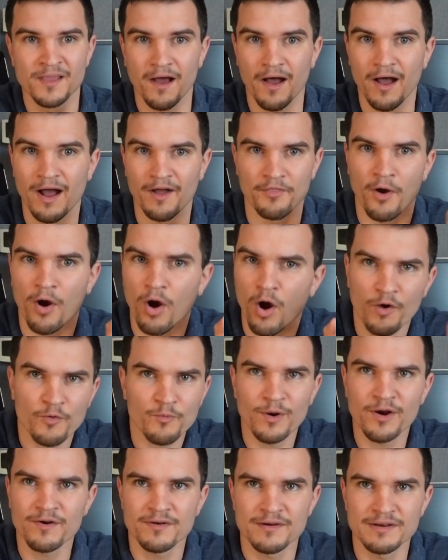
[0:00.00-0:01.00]
Uh, the
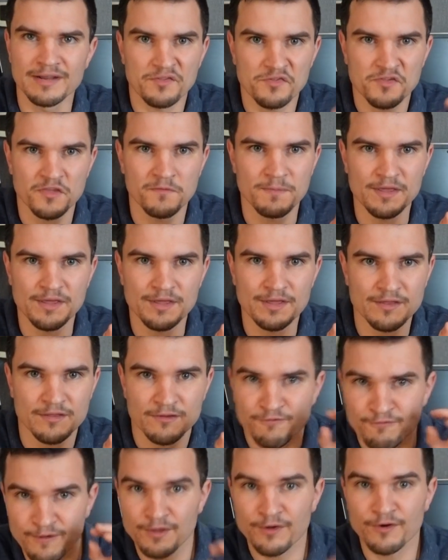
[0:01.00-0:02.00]
hardware needs to be
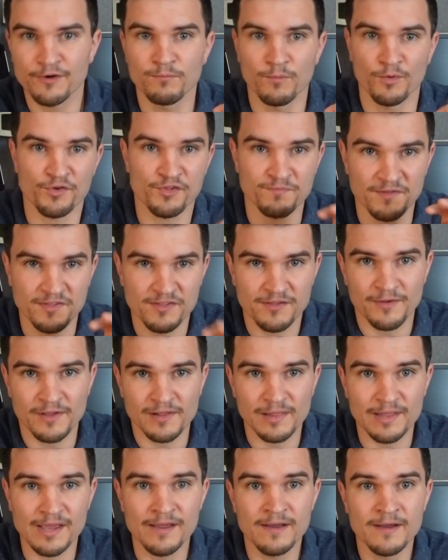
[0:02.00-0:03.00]
configured more
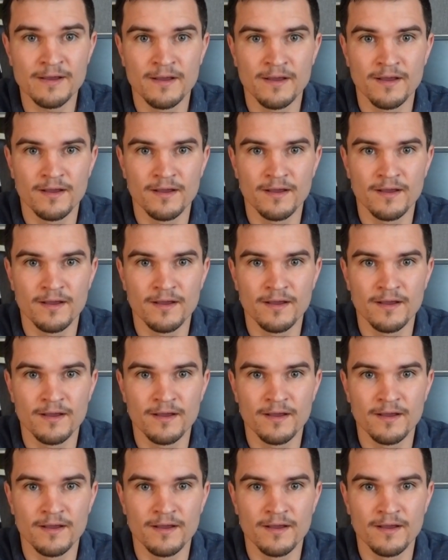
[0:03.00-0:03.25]
specifically.